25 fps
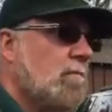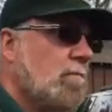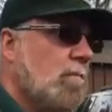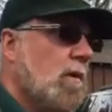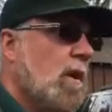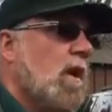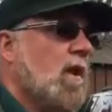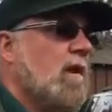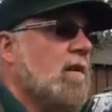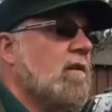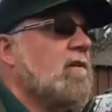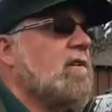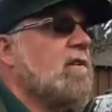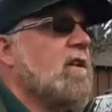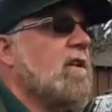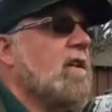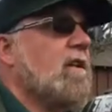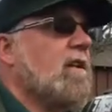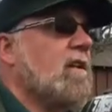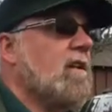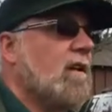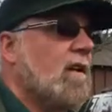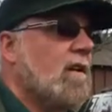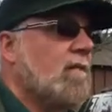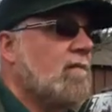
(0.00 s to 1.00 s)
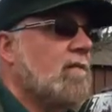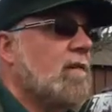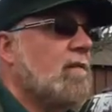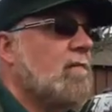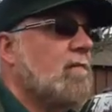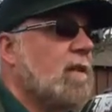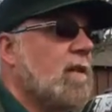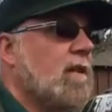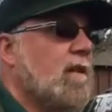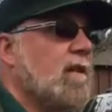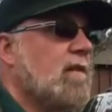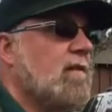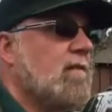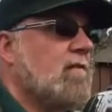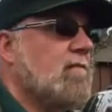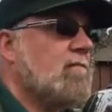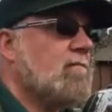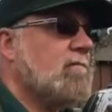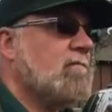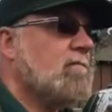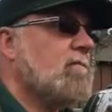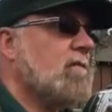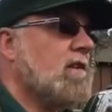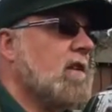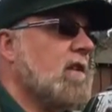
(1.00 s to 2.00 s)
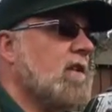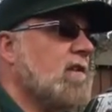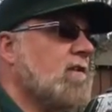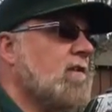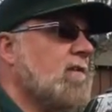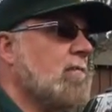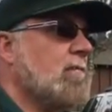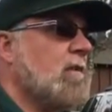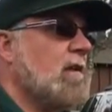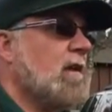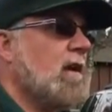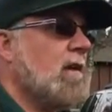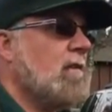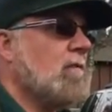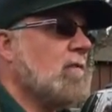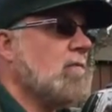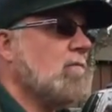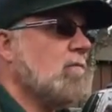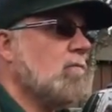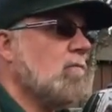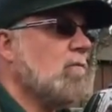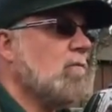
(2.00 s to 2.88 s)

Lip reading: pond is clean enough that we can release them without